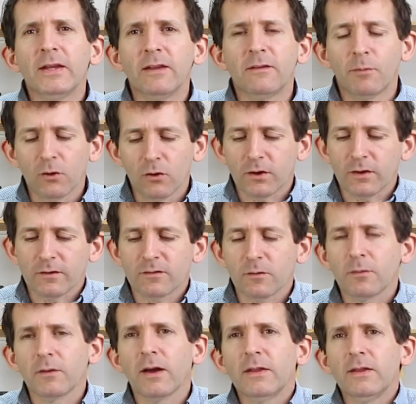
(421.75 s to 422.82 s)
need to be looking at
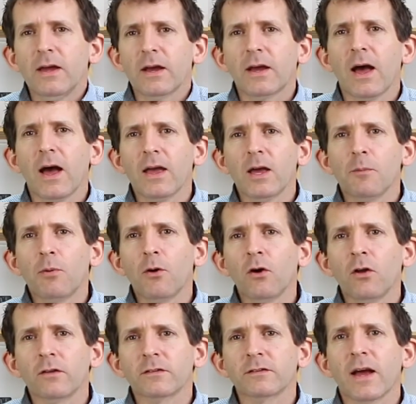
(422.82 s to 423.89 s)
something like the Akaya
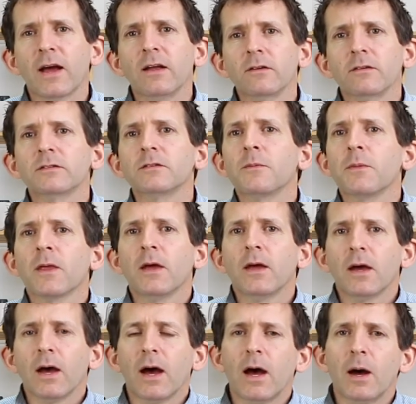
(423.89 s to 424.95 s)
Pearl scales.
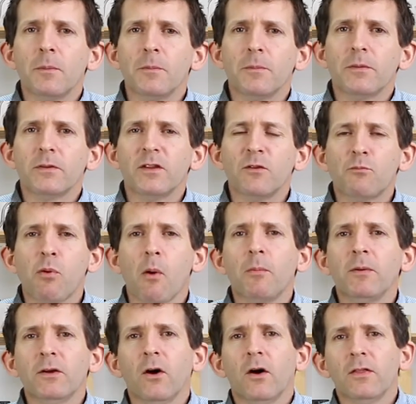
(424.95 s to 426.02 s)
They've
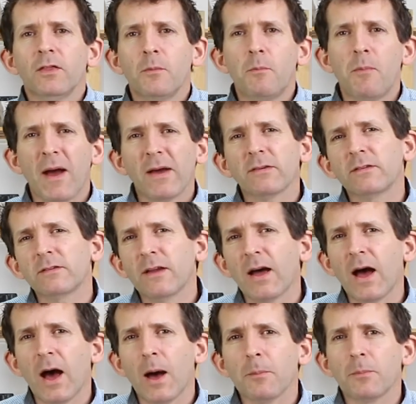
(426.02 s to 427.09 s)
probably got the best
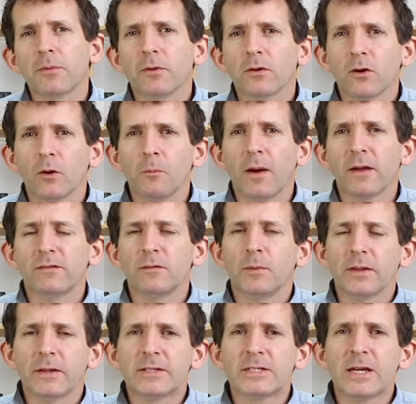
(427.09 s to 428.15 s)
app
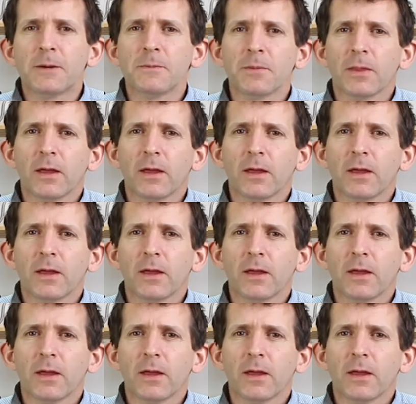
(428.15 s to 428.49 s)
compatibility.